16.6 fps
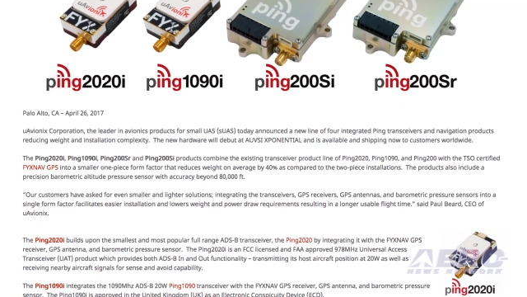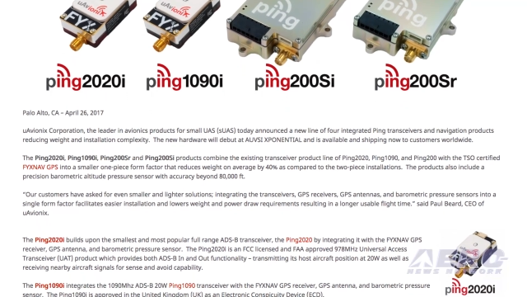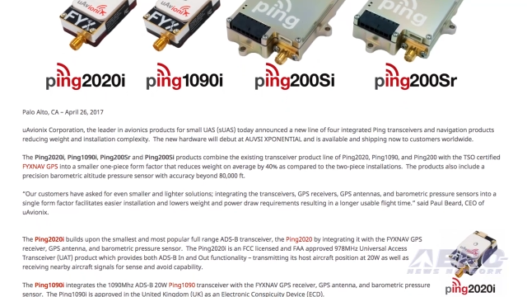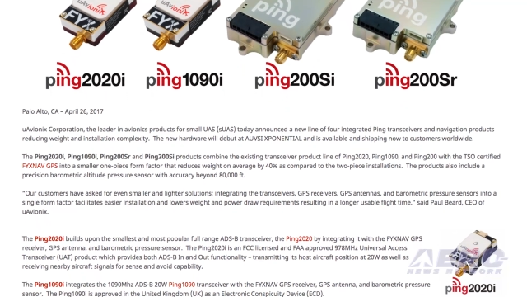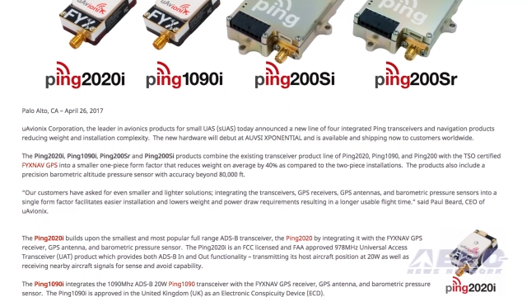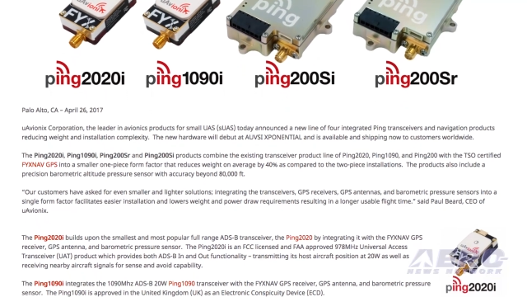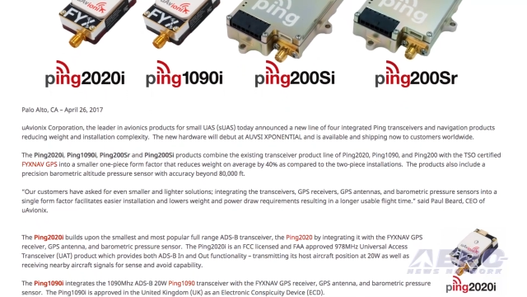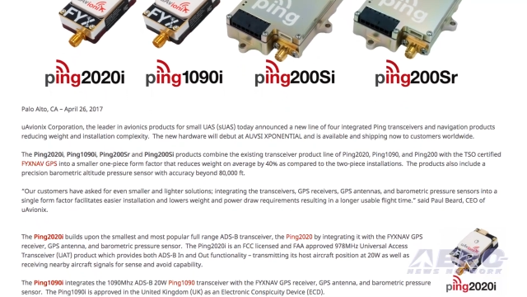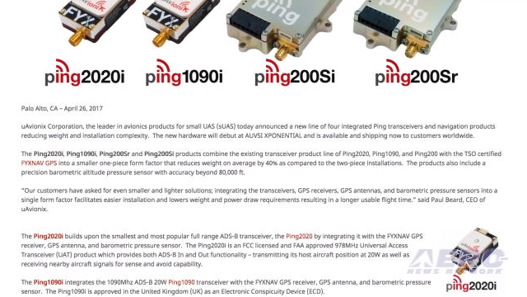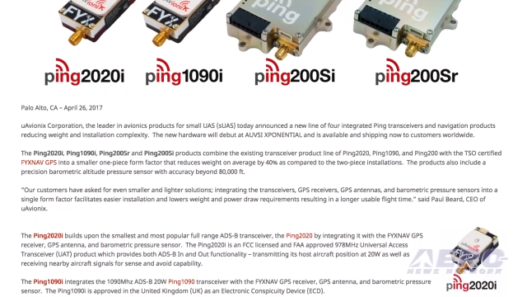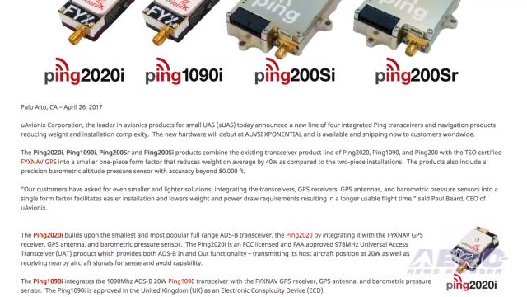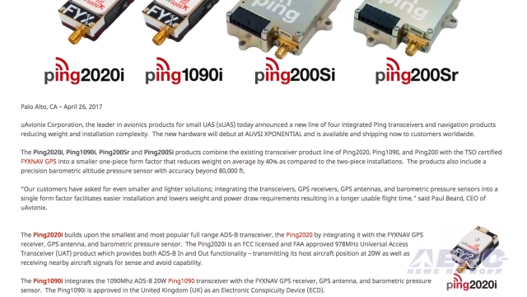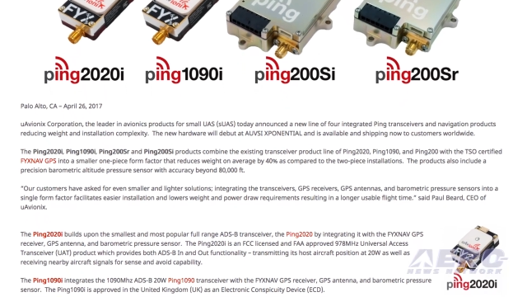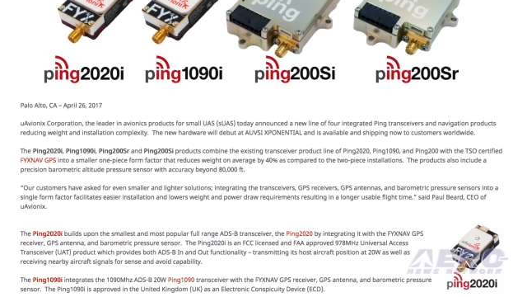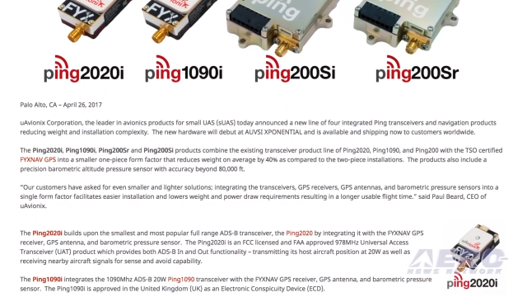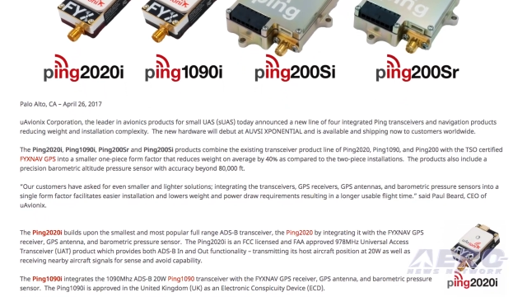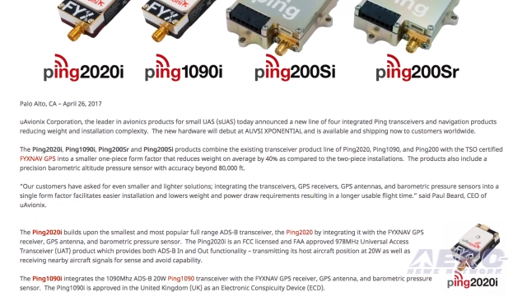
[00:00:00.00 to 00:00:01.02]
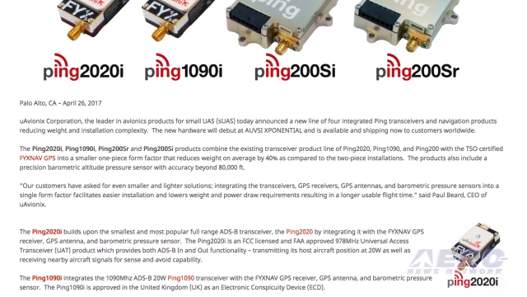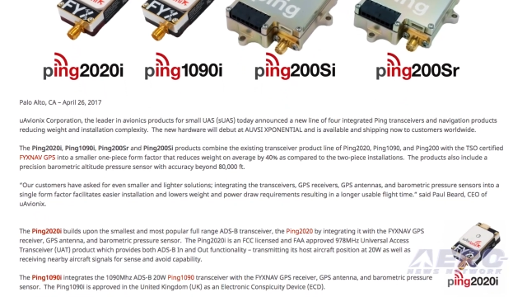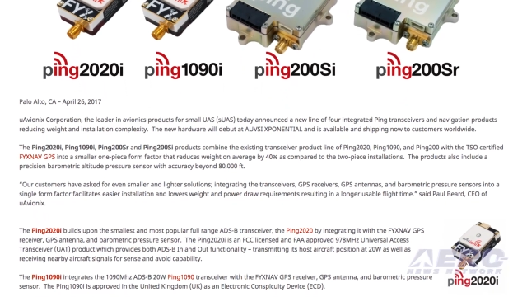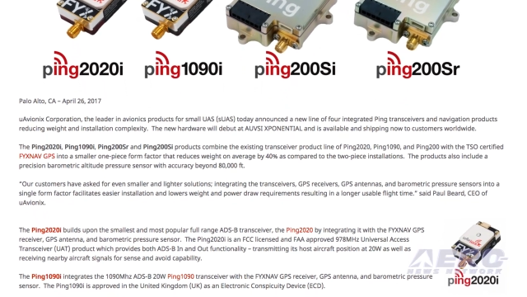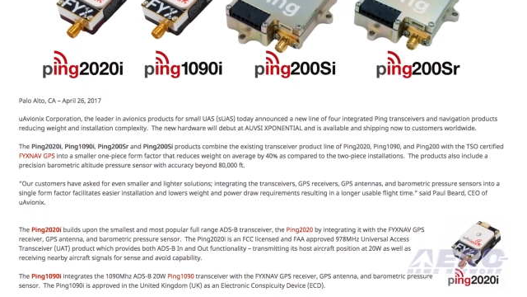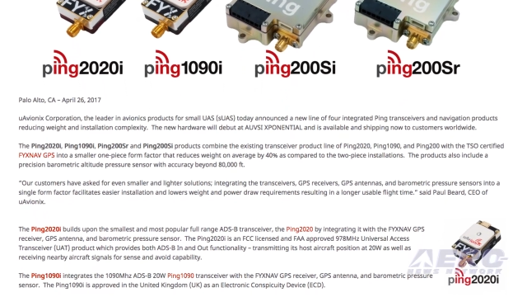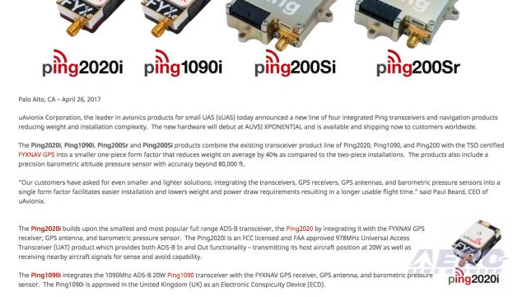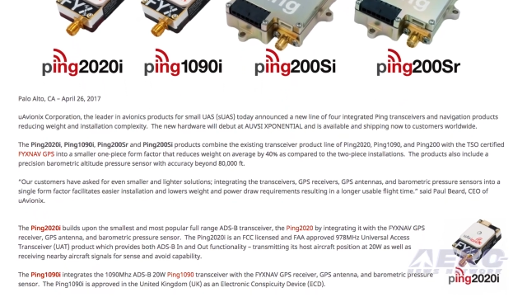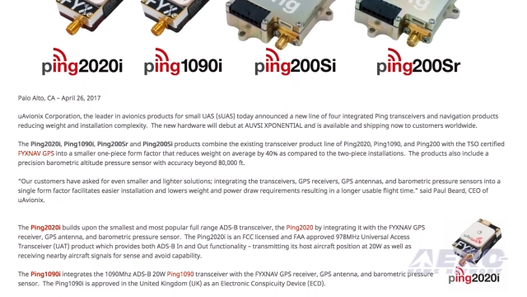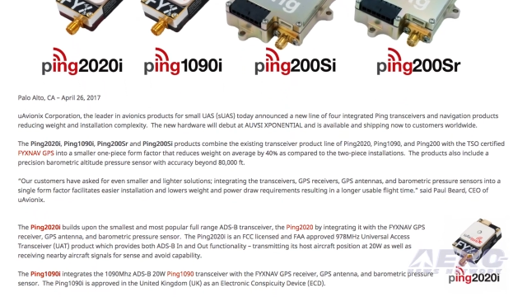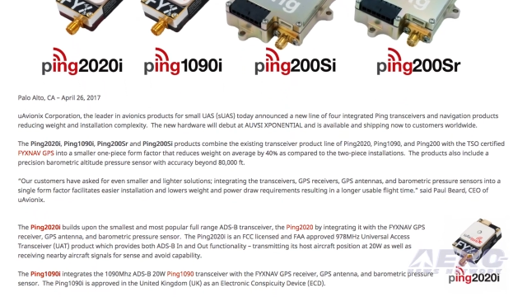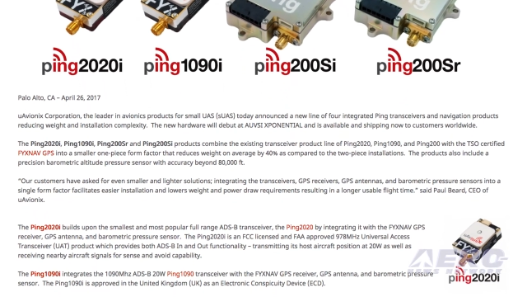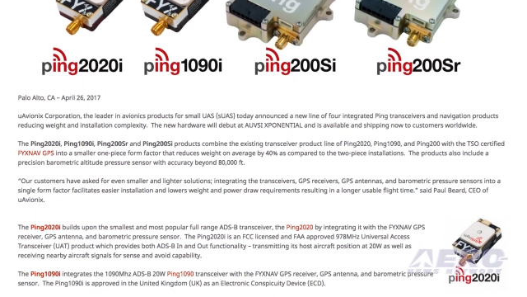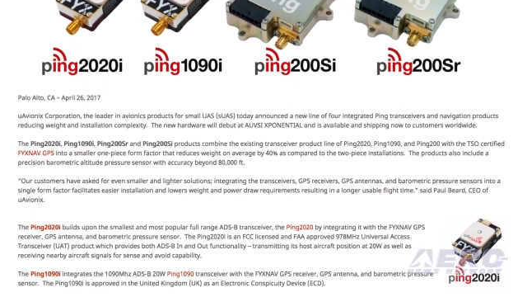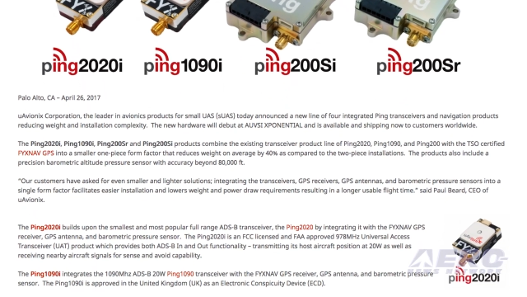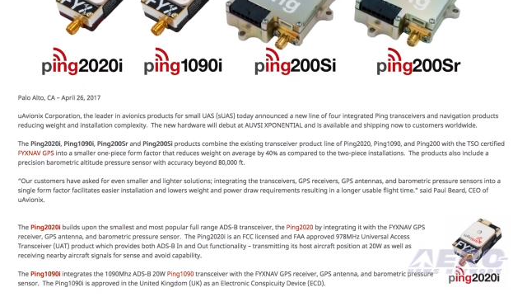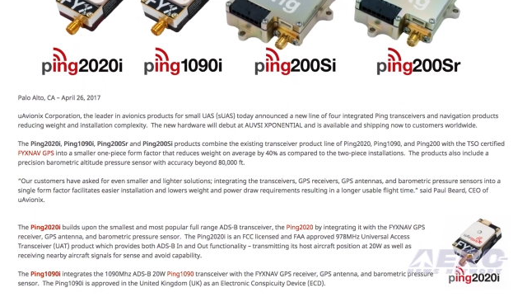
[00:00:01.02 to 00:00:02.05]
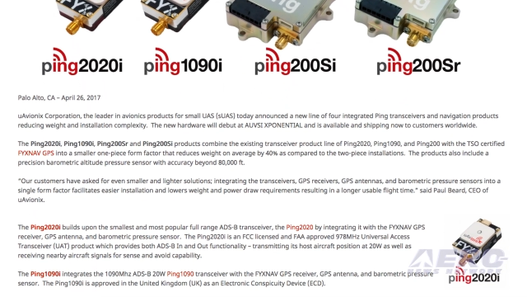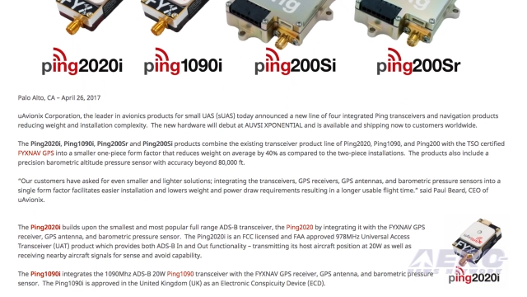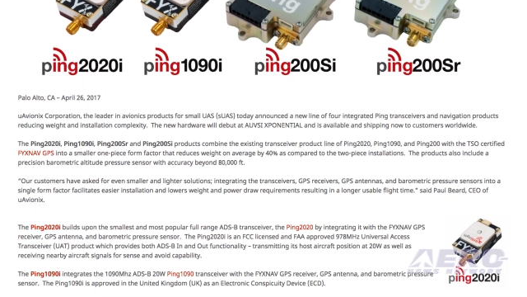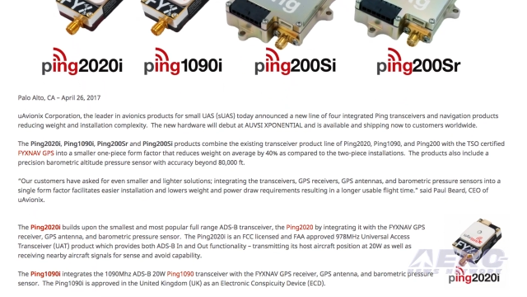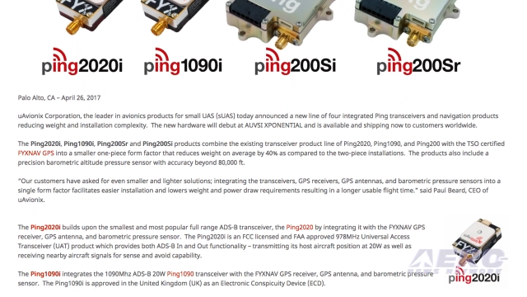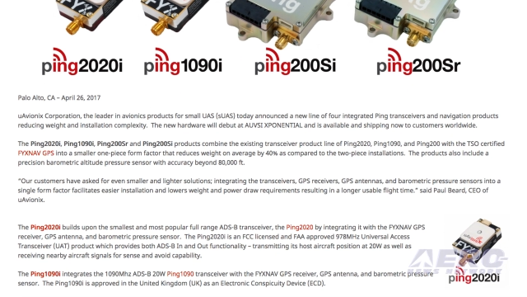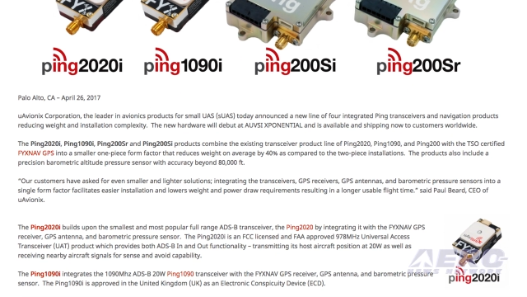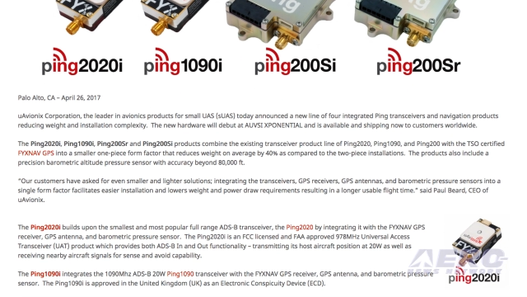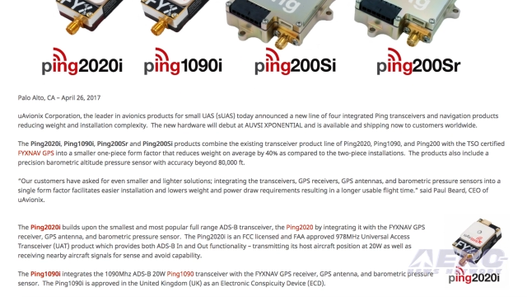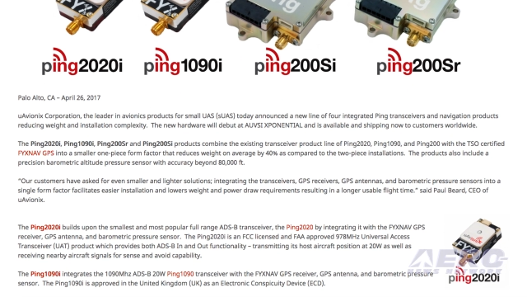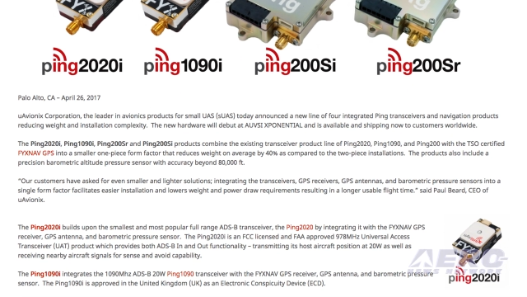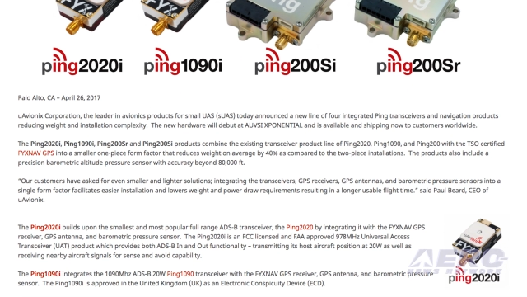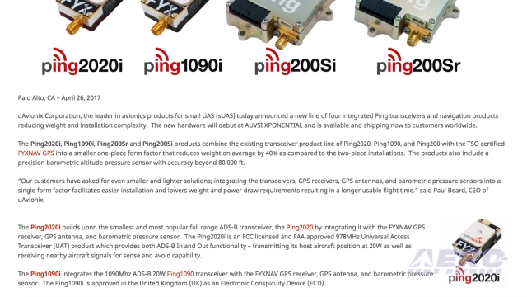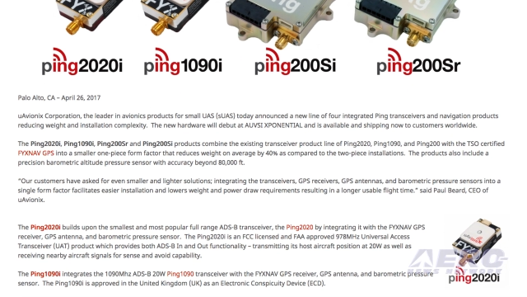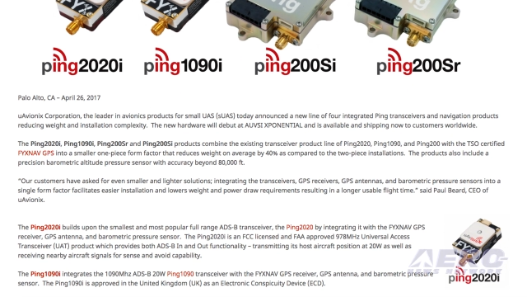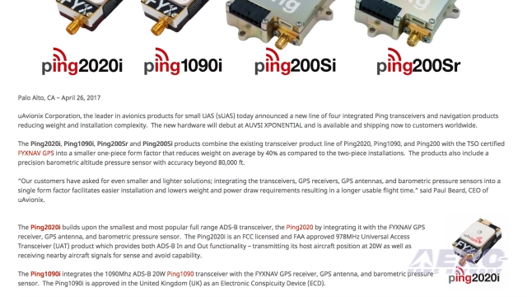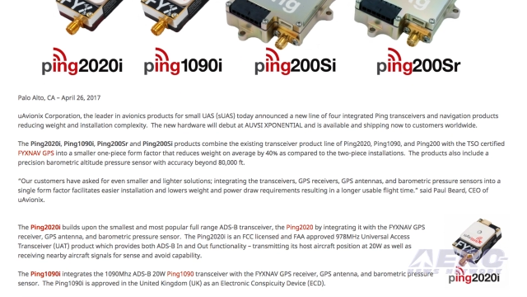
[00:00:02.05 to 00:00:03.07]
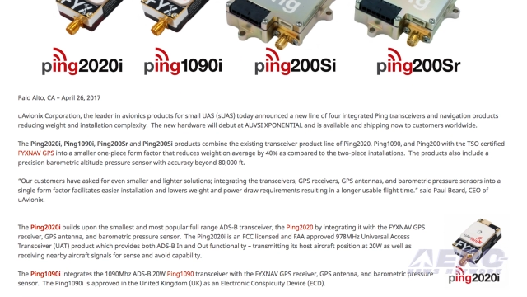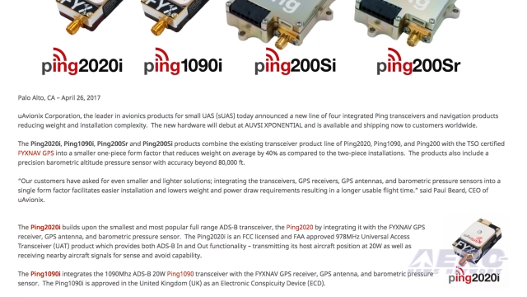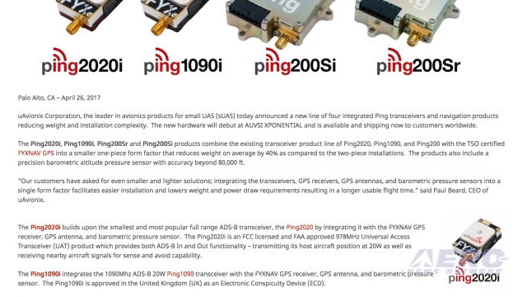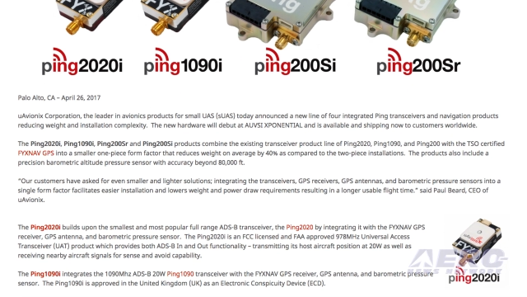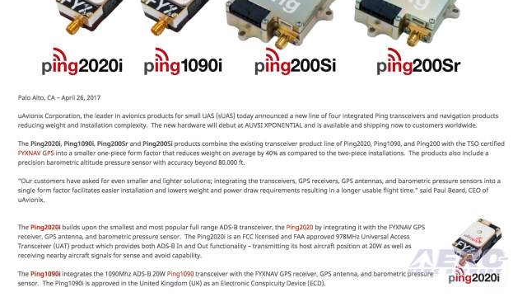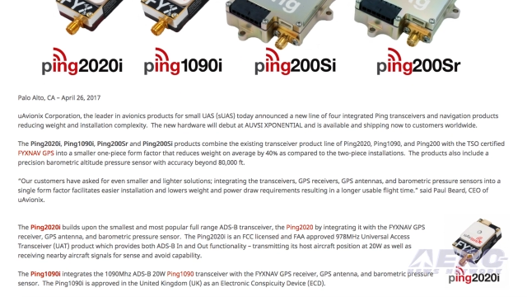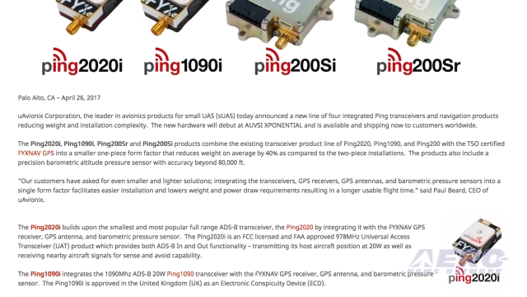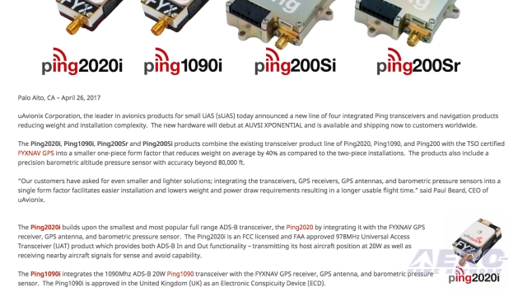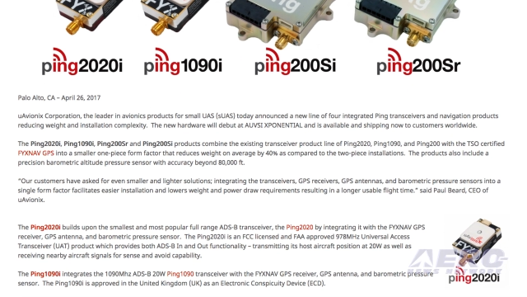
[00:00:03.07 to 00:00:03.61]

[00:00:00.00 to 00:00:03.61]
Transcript: [unreadable: no face in view]